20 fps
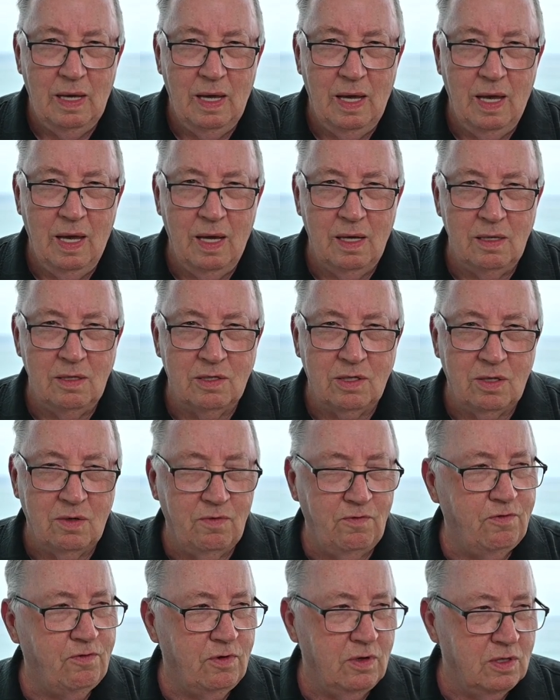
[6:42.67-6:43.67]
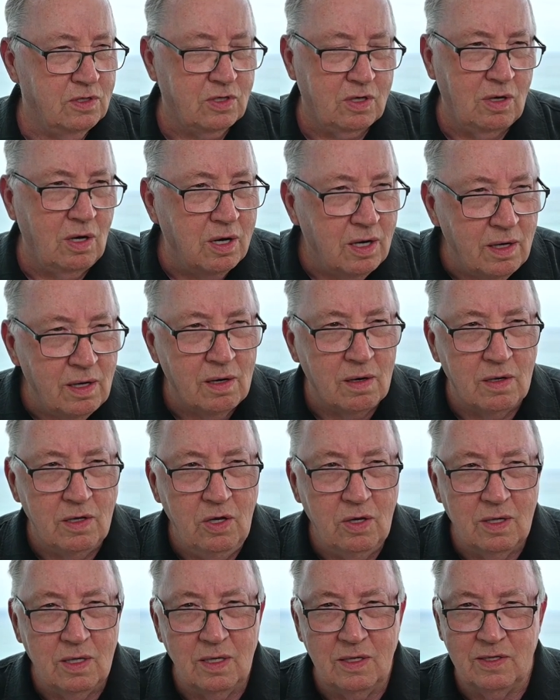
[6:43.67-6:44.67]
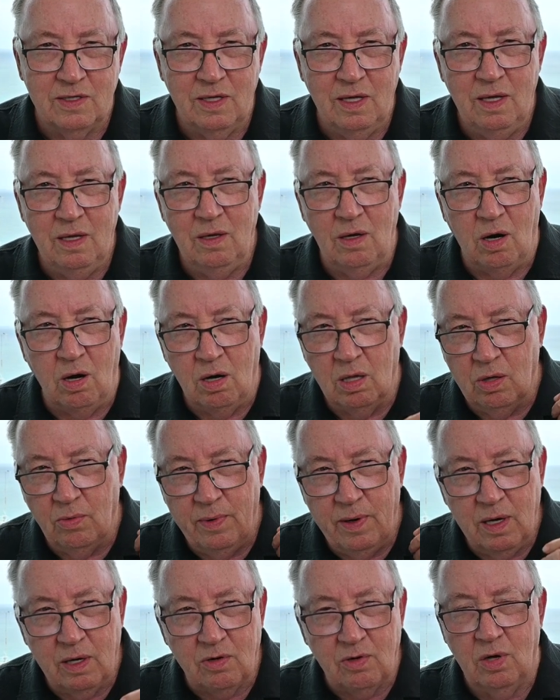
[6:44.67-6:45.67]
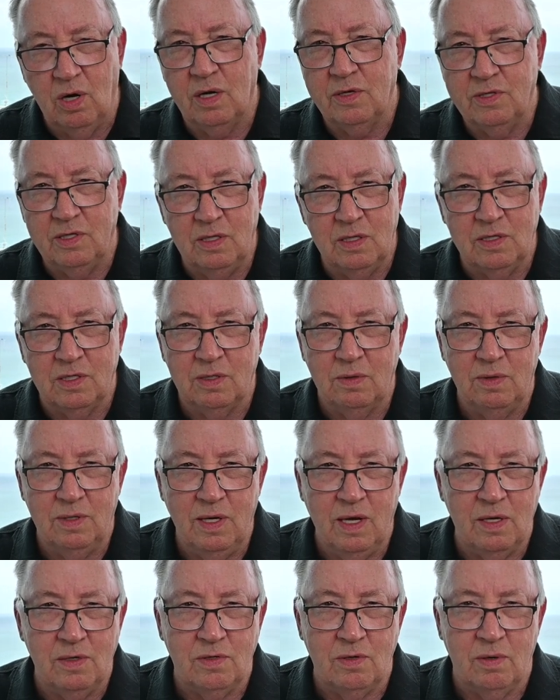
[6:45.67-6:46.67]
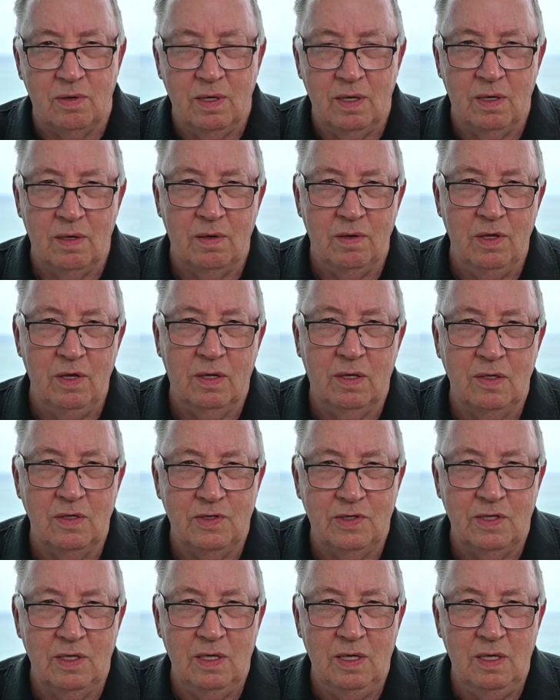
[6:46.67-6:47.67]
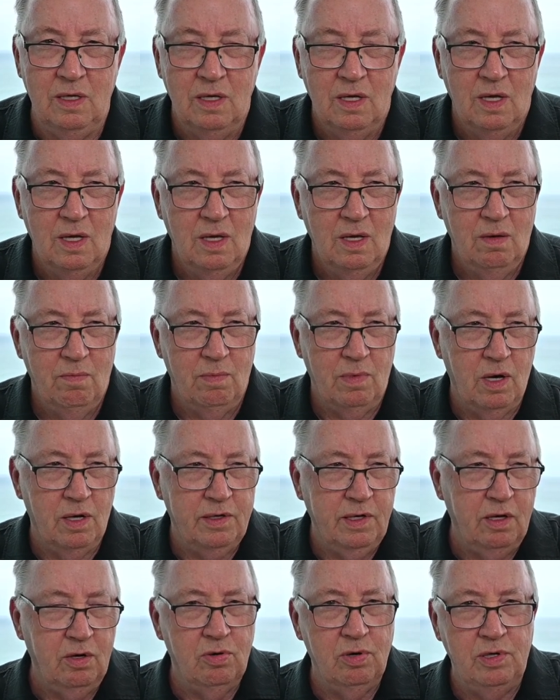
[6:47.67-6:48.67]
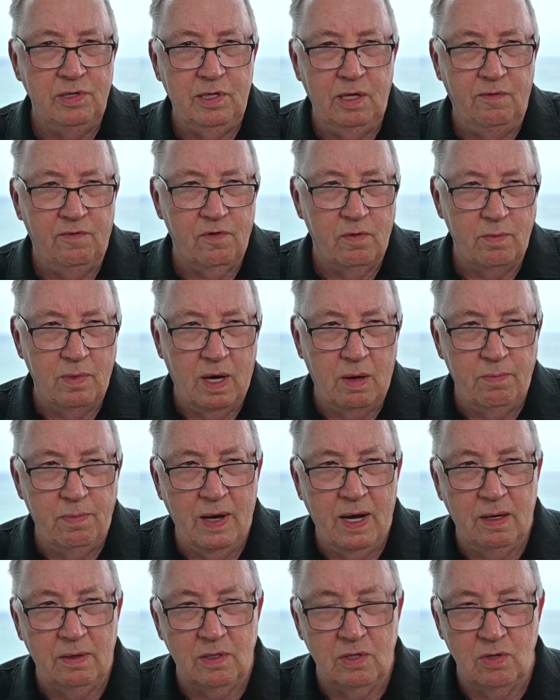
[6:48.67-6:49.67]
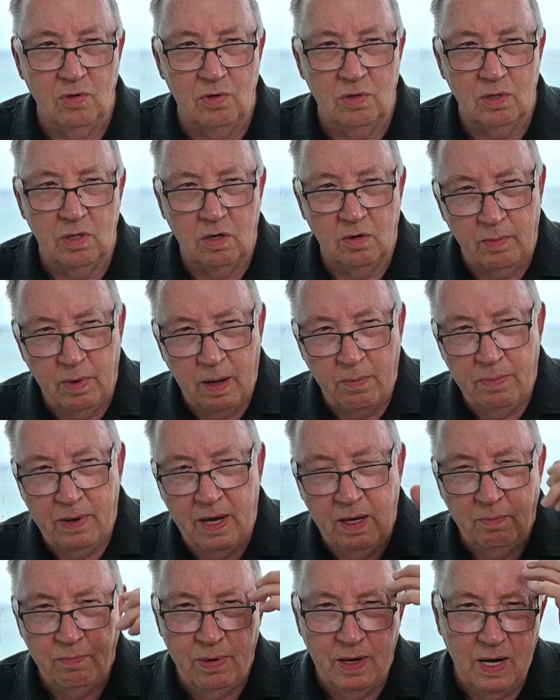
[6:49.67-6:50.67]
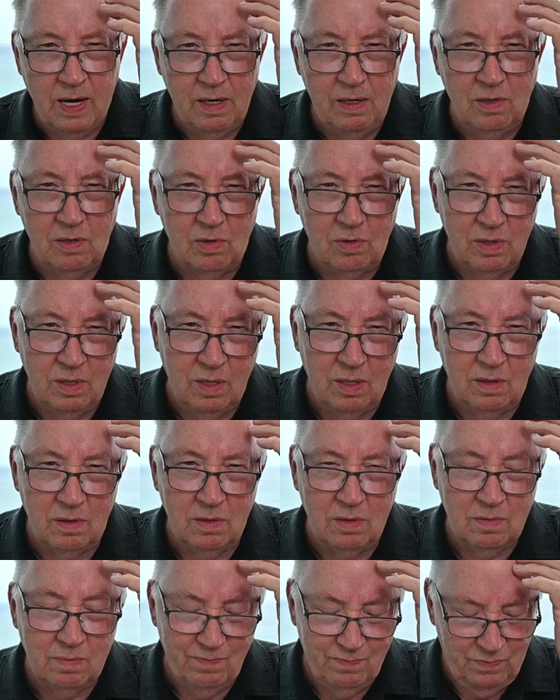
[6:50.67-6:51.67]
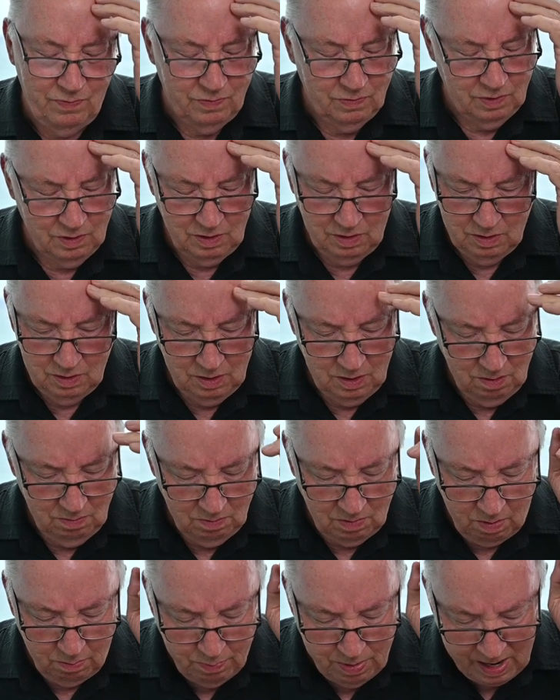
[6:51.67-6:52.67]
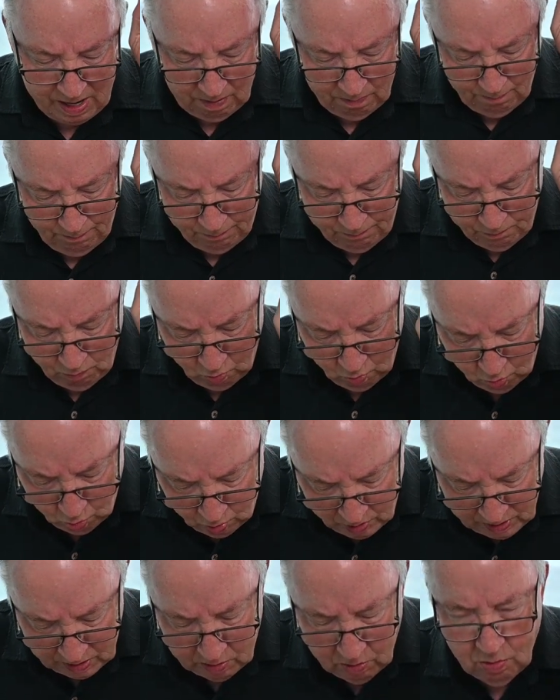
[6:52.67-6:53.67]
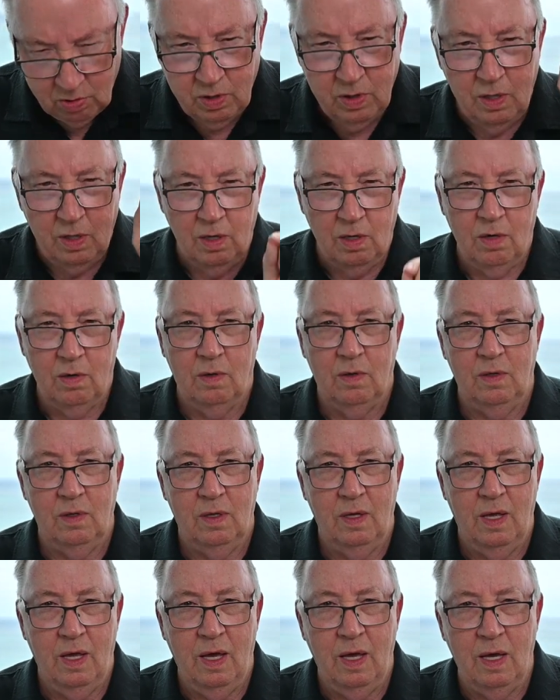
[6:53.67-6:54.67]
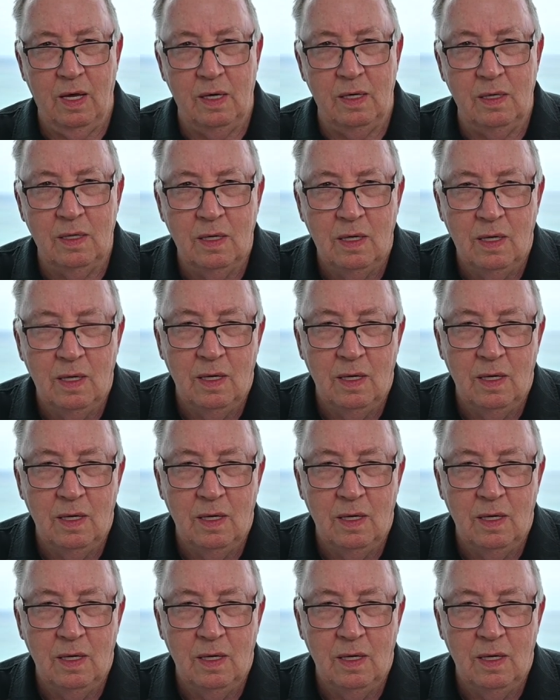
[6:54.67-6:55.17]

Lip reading: and it's clear. You can see all the way across this desert here. You can see Monte Cristo from my back door or my back patio here, my back window here, and